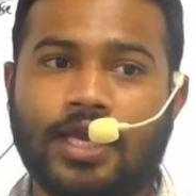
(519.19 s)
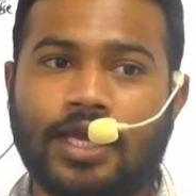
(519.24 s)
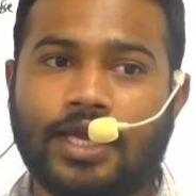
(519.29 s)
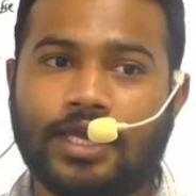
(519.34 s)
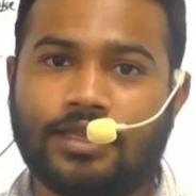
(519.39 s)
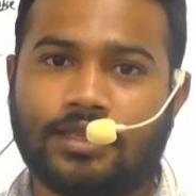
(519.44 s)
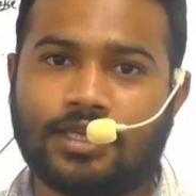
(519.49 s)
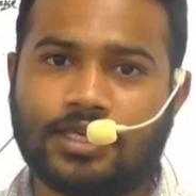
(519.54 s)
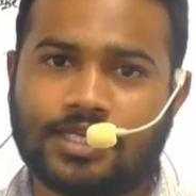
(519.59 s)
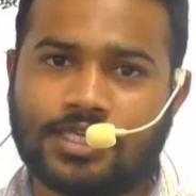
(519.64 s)

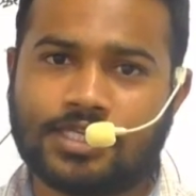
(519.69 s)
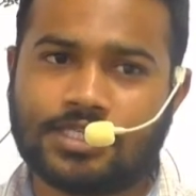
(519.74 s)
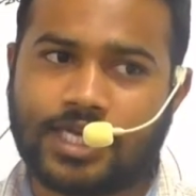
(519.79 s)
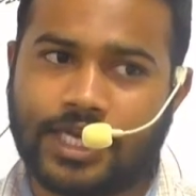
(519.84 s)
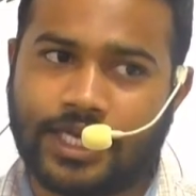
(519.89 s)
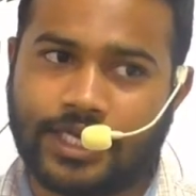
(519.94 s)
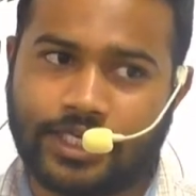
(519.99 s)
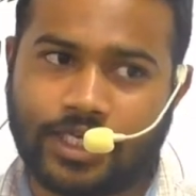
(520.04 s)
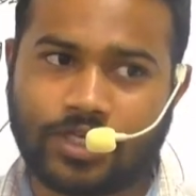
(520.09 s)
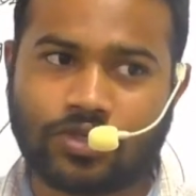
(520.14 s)
That is
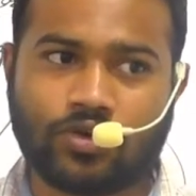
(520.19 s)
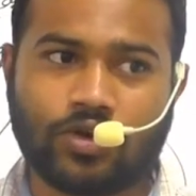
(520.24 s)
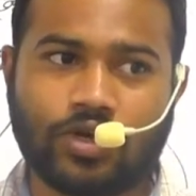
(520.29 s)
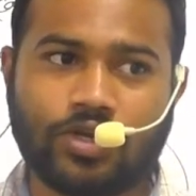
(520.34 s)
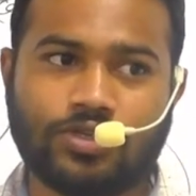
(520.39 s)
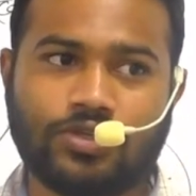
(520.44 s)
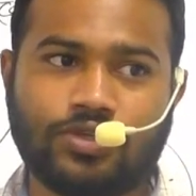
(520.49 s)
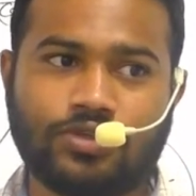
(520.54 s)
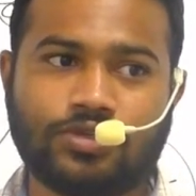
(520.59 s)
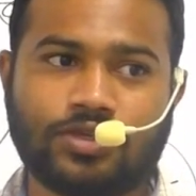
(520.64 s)
the Indian
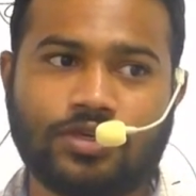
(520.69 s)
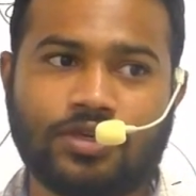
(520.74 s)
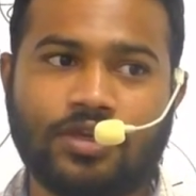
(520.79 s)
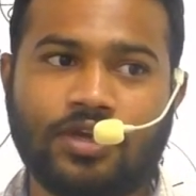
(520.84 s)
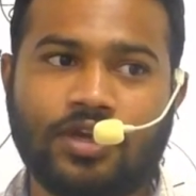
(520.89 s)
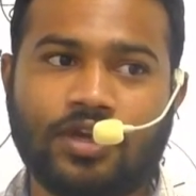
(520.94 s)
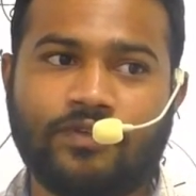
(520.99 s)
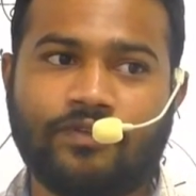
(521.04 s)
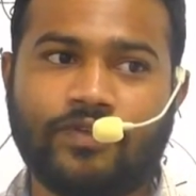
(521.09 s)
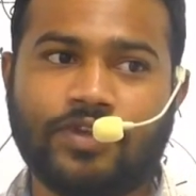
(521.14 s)
Constitution,
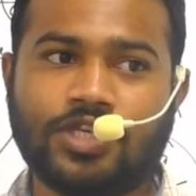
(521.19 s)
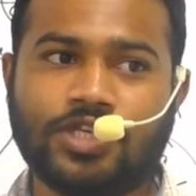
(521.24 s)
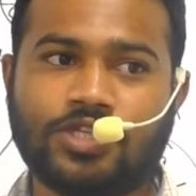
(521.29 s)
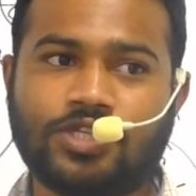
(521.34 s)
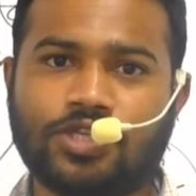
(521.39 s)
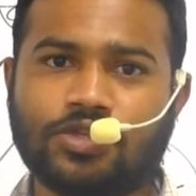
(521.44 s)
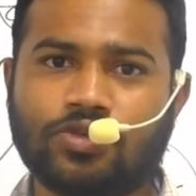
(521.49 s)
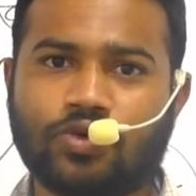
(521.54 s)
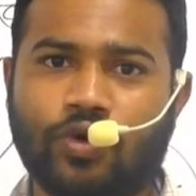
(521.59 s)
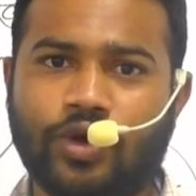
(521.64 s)
which
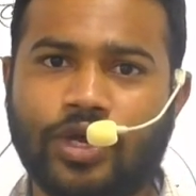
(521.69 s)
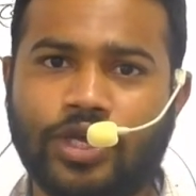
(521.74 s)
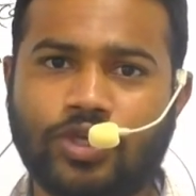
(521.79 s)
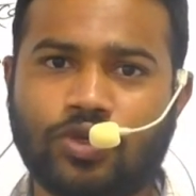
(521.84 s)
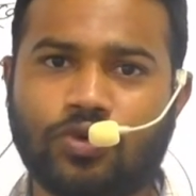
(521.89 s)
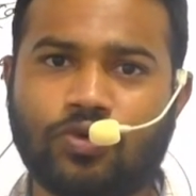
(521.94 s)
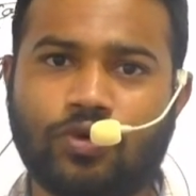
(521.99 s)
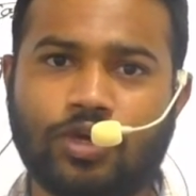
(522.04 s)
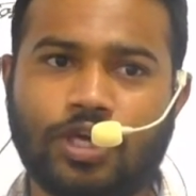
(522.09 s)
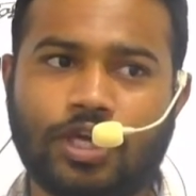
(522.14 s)
is going
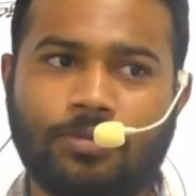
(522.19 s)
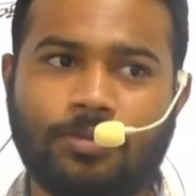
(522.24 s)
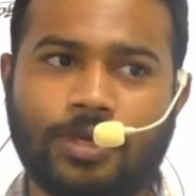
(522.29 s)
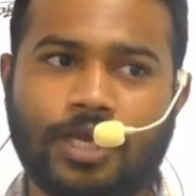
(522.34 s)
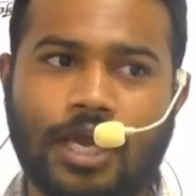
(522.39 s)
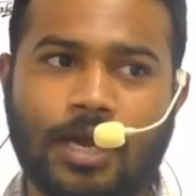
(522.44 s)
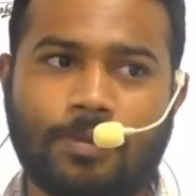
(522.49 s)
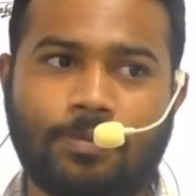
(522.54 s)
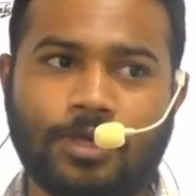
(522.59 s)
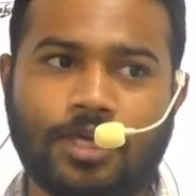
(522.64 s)
to only
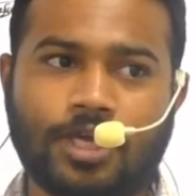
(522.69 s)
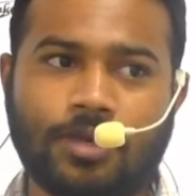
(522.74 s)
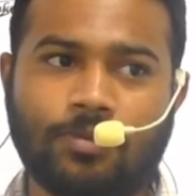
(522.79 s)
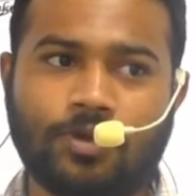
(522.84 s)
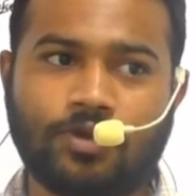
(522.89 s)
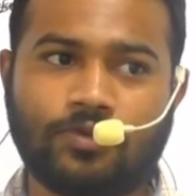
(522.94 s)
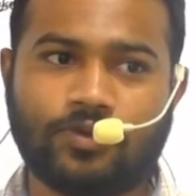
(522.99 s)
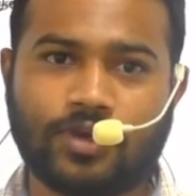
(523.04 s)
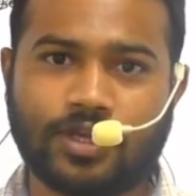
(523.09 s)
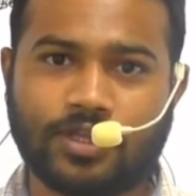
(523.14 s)
be
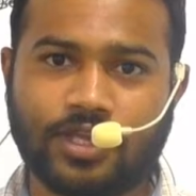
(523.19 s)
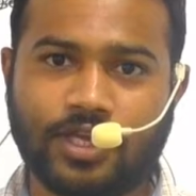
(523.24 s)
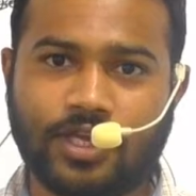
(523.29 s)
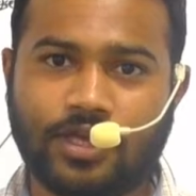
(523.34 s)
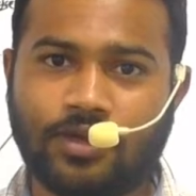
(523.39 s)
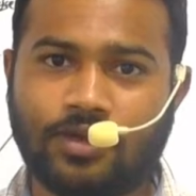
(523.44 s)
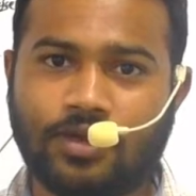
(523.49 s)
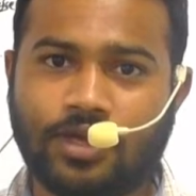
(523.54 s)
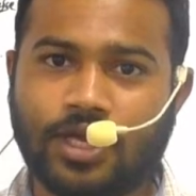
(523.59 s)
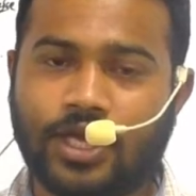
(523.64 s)
applicable for
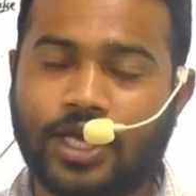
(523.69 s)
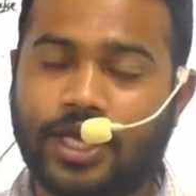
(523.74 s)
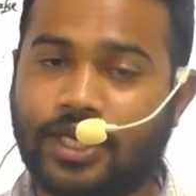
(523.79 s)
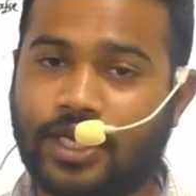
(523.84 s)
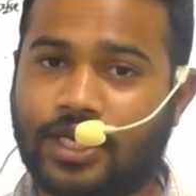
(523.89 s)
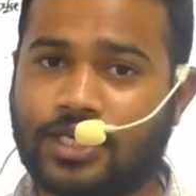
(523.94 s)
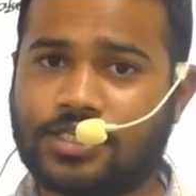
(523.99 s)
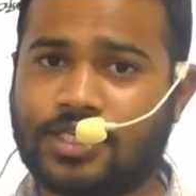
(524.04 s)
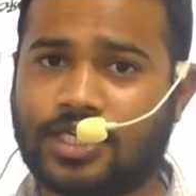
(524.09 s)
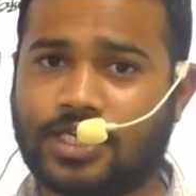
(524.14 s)
the
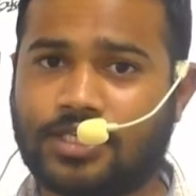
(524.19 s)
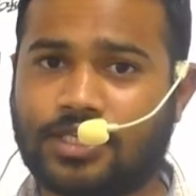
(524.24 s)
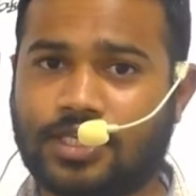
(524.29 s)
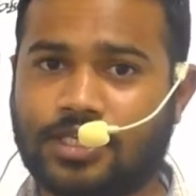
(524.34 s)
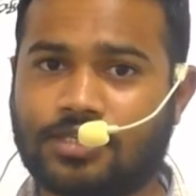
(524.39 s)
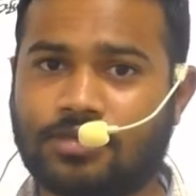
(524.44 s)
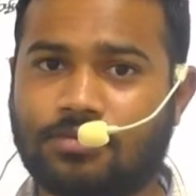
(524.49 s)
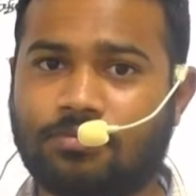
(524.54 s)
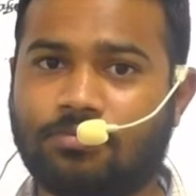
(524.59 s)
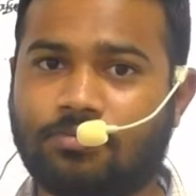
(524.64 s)
Indian
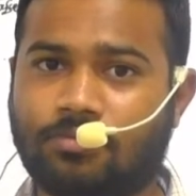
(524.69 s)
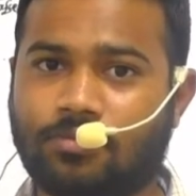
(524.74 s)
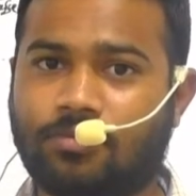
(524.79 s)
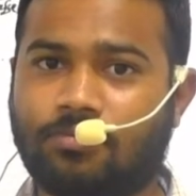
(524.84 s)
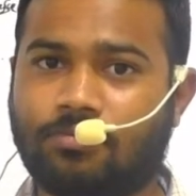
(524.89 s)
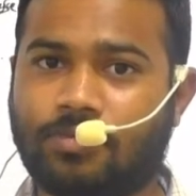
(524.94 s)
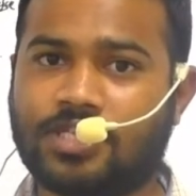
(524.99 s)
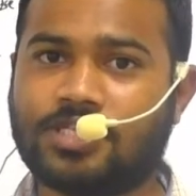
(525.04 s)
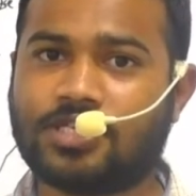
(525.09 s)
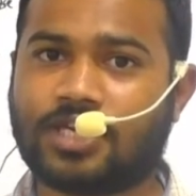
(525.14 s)
citizens,
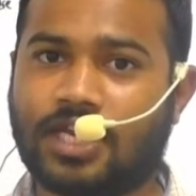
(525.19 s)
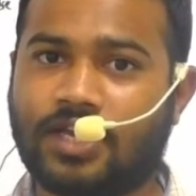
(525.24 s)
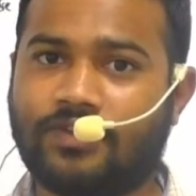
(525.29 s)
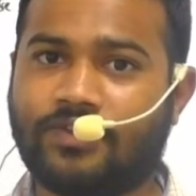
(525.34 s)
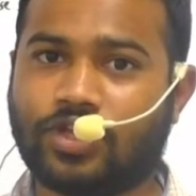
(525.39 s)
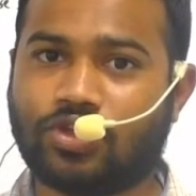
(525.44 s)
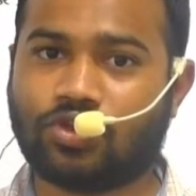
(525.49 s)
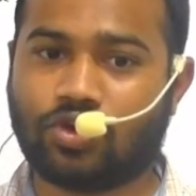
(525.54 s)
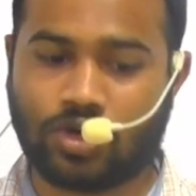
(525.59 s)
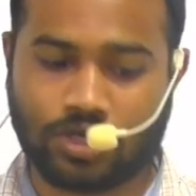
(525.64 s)
basically
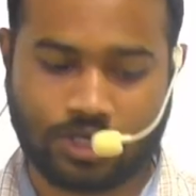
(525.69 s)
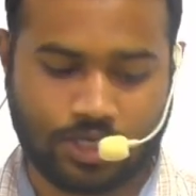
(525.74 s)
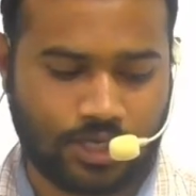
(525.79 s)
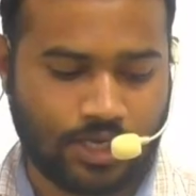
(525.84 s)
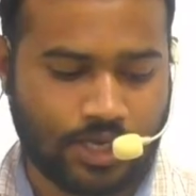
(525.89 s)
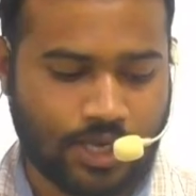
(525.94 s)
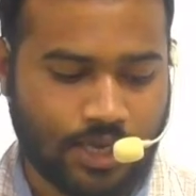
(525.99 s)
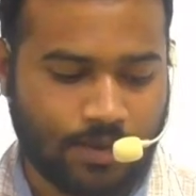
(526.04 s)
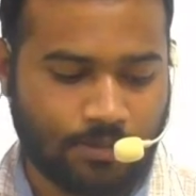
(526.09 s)
we thought.